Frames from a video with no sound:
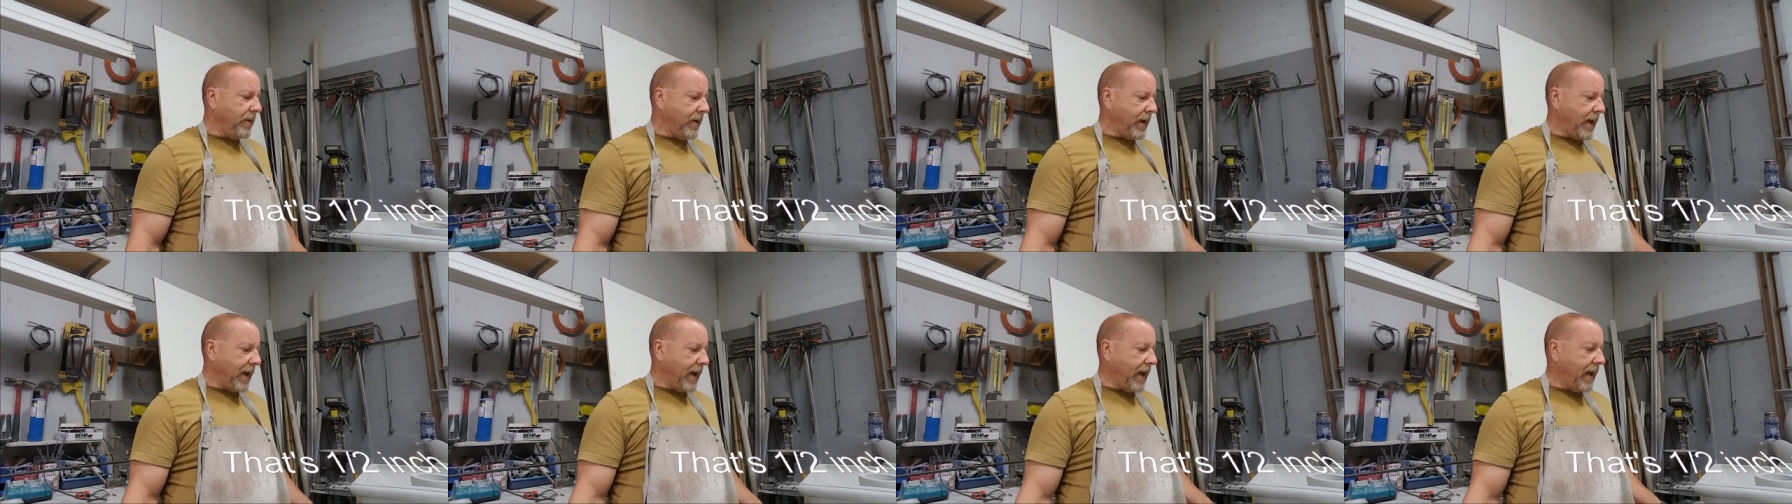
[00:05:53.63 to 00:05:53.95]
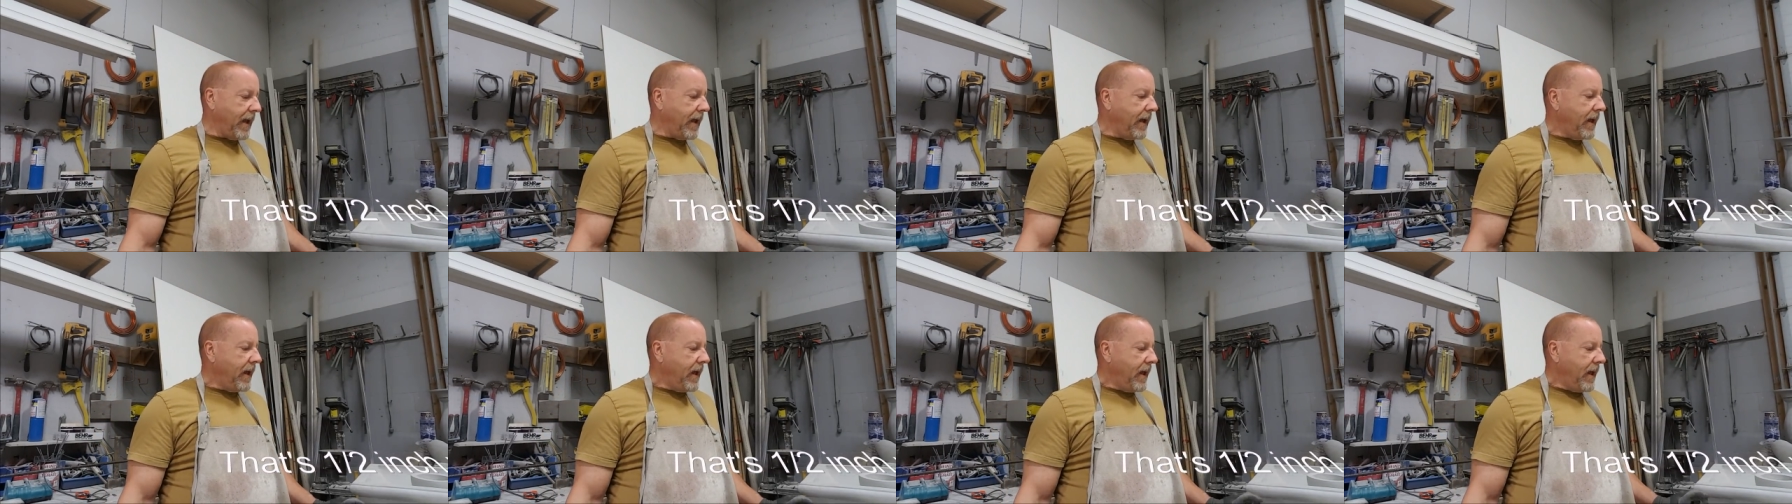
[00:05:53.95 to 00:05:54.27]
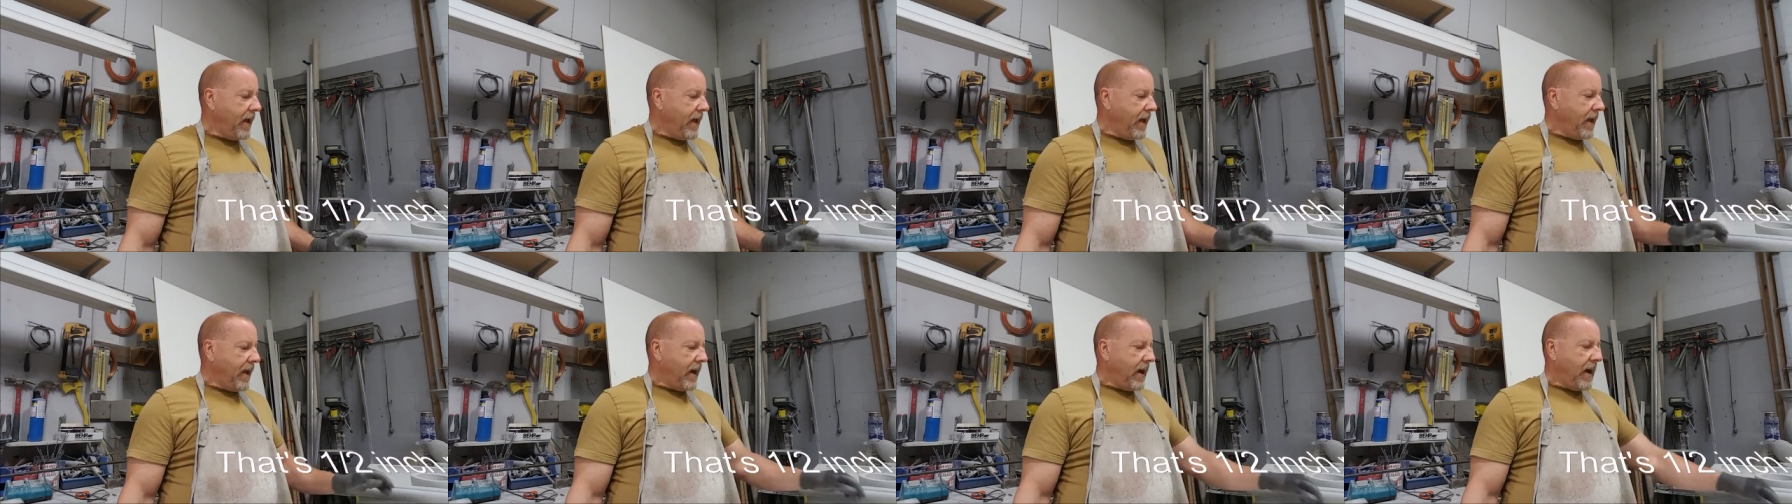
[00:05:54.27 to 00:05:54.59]
okay?
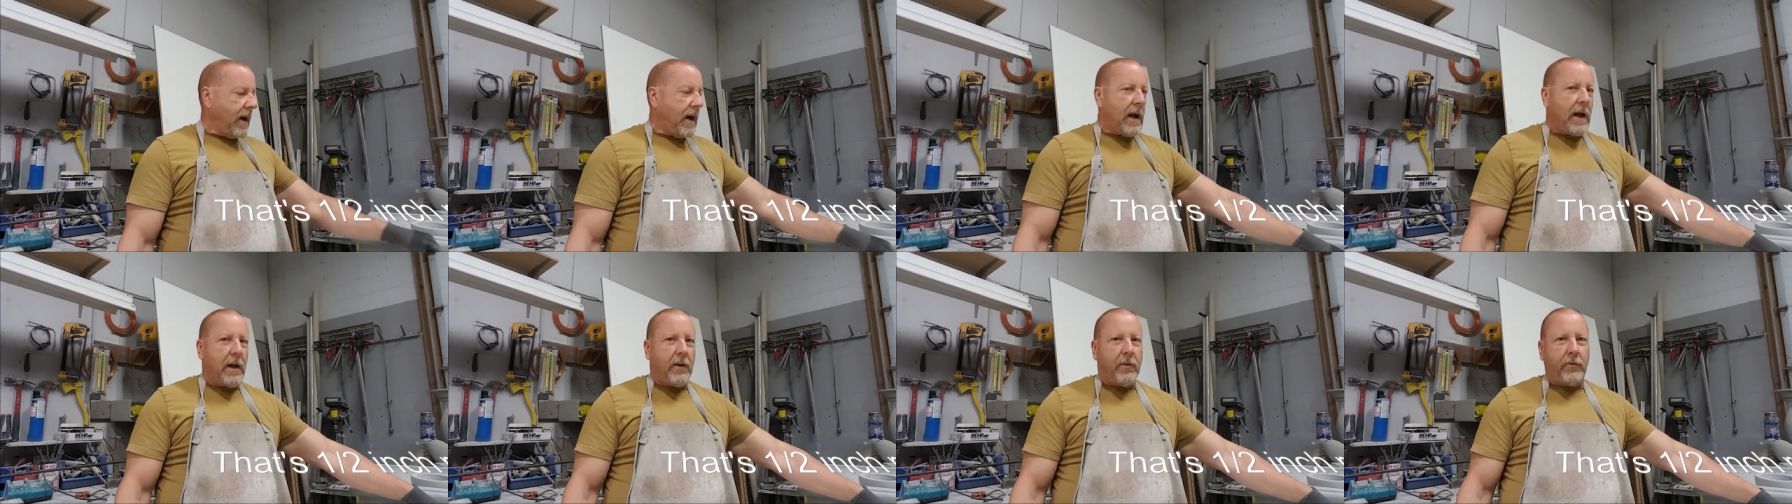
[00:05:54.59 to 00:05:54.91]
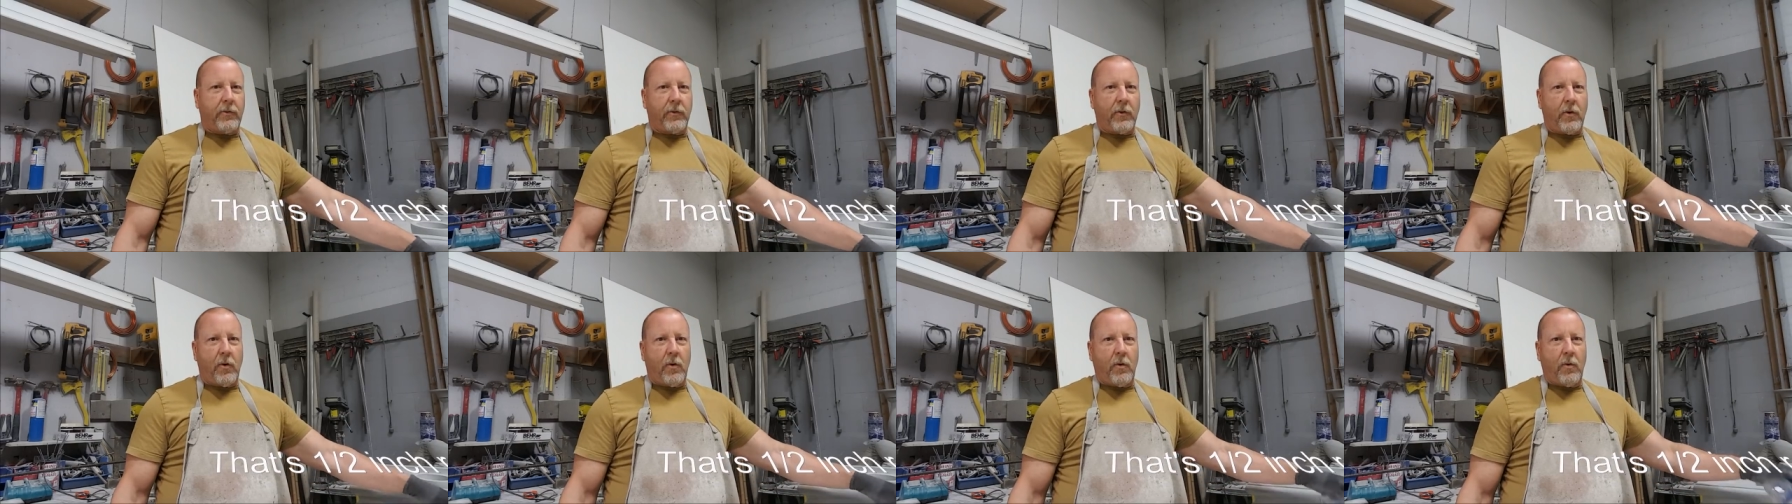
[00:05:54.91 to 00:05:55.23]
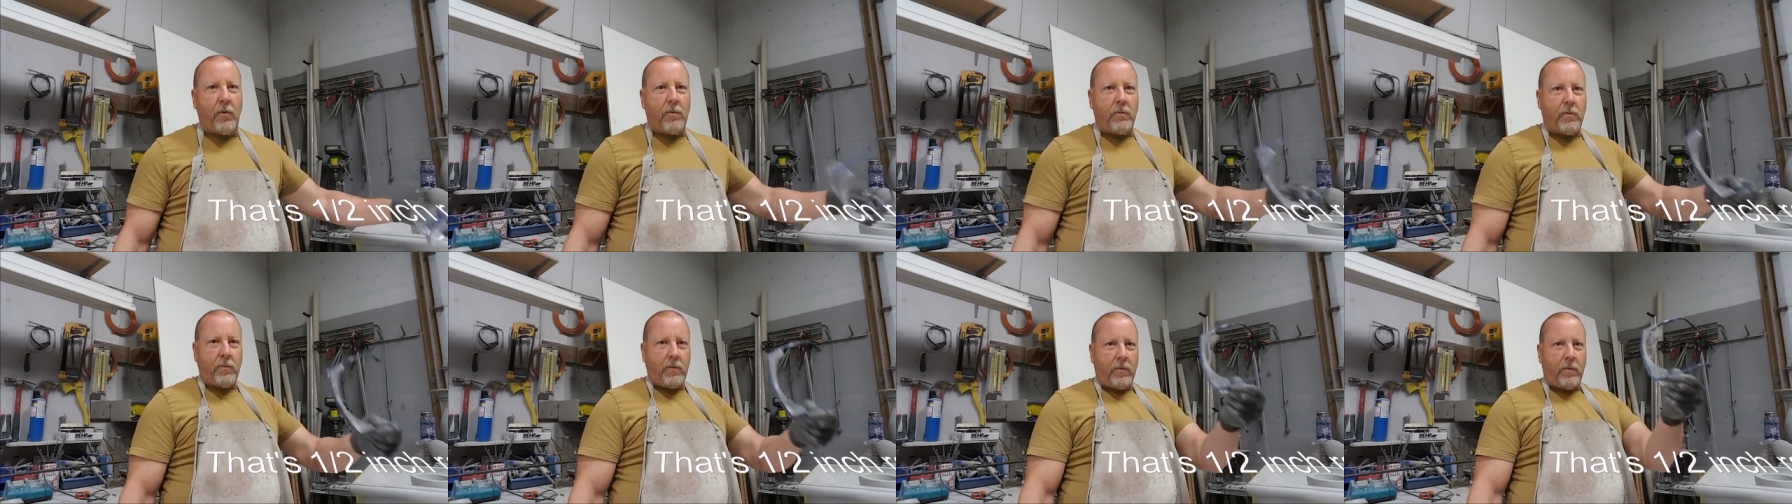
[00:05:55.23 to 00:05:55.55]

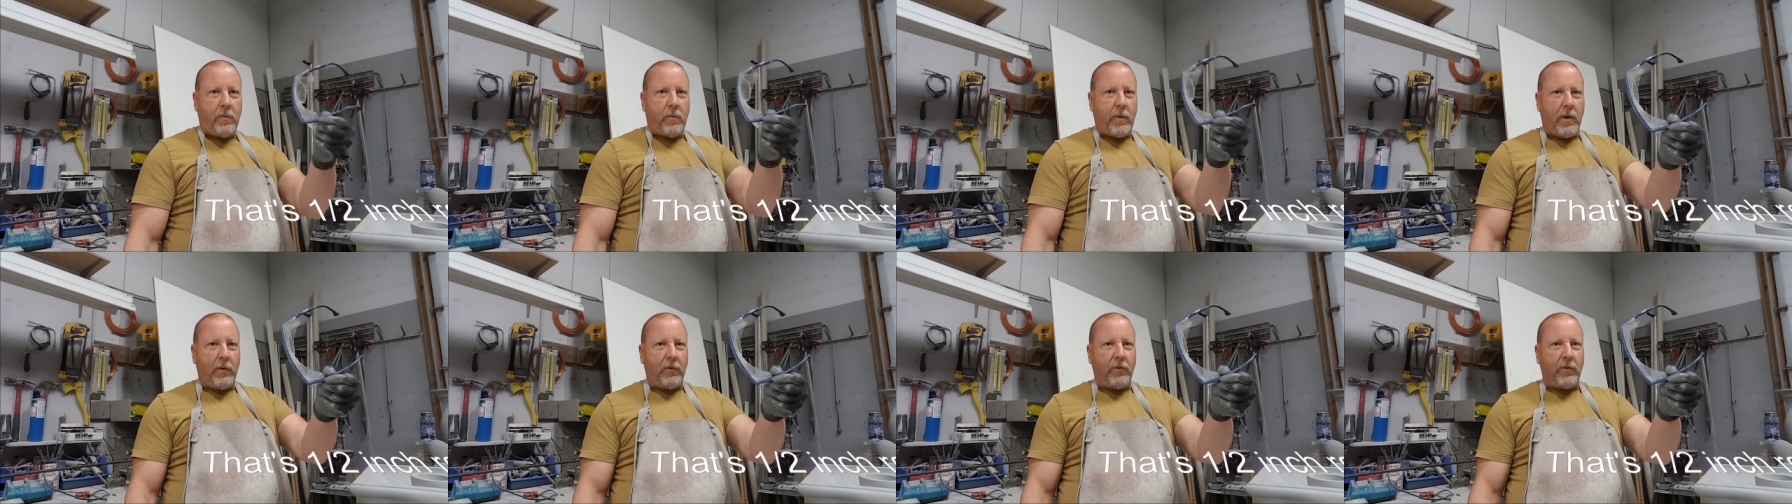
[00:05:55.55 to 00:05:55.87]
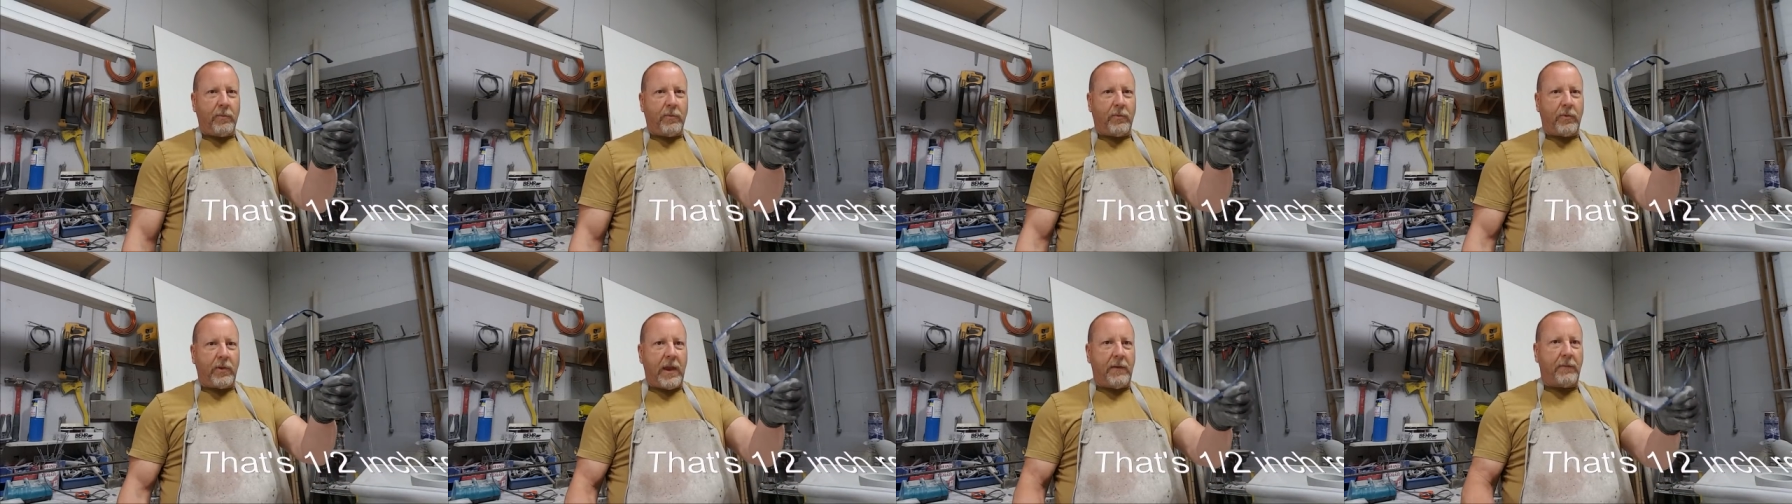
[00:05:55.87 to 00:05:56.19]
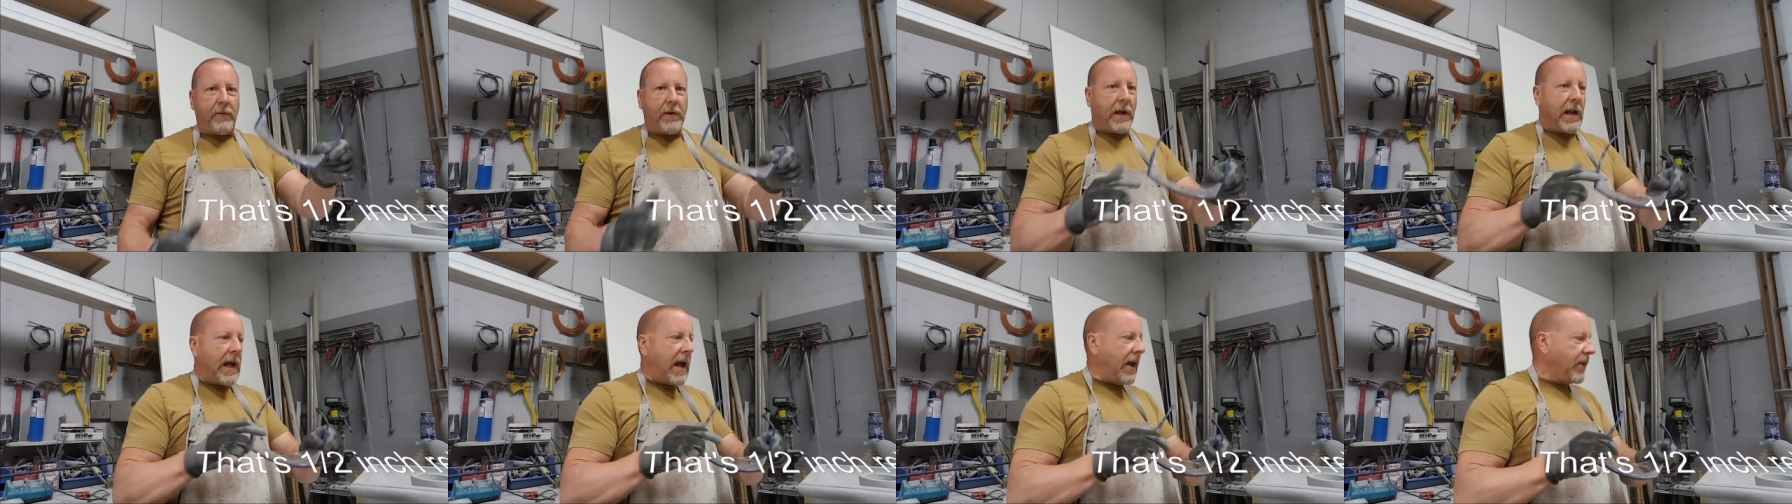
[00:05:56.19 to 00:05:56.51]
So wear some safety